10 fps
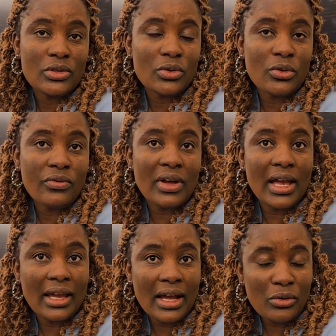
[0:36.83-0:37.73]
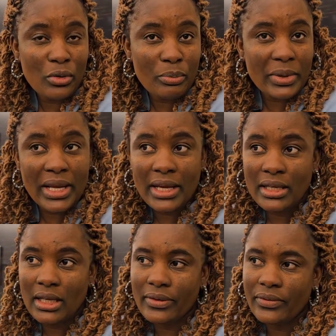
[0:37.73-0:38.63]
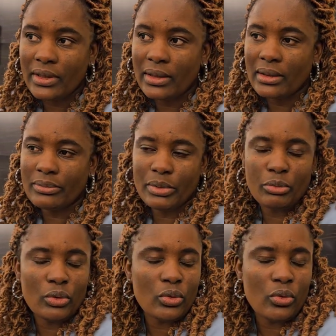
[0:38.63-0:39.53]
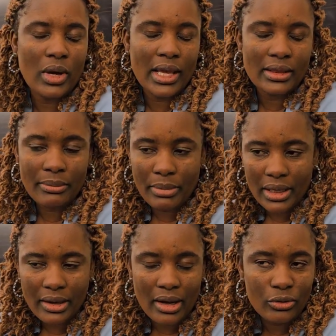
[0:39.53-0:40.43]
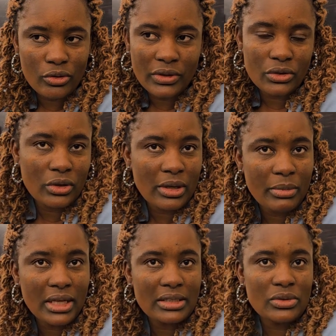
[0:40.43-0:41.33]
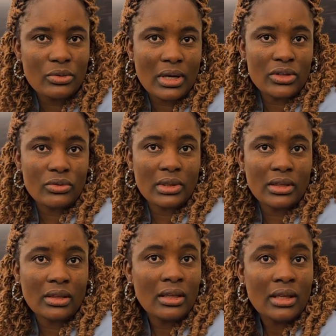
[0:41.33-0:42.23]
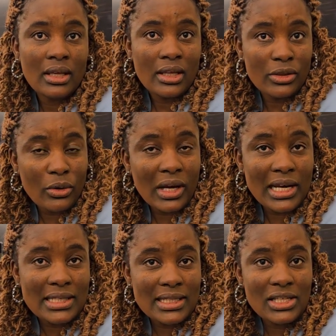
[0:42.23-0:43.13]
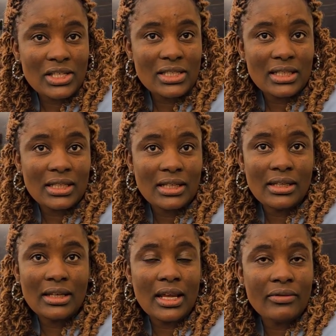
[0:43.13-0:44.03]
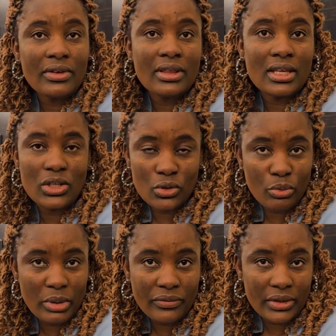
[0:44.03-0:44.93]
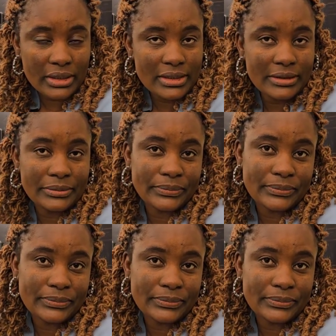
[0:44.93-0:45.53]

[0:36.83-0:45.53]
So far, I can't complain. Even people who are in the background of the tournament, who are doing the organization, everything is so perfect.